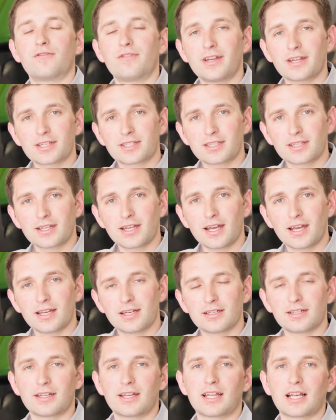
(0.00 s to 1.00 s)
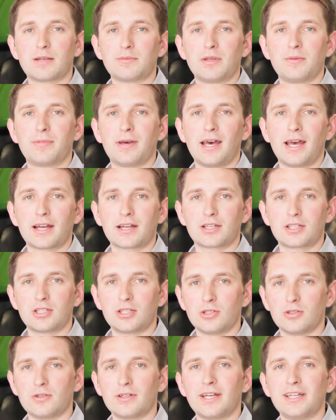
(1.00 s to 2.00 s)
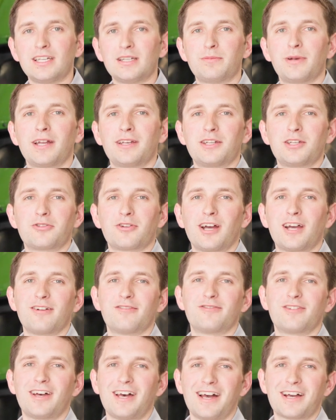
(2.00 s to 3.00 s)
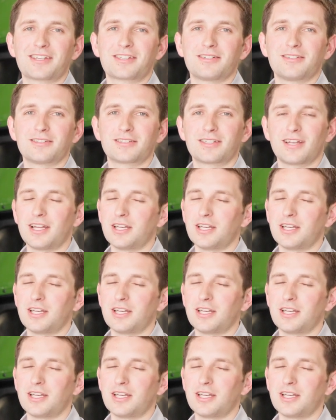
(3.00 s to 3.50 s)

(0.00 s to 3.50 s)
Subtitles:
fixed again, it'll be back to independent drive axles,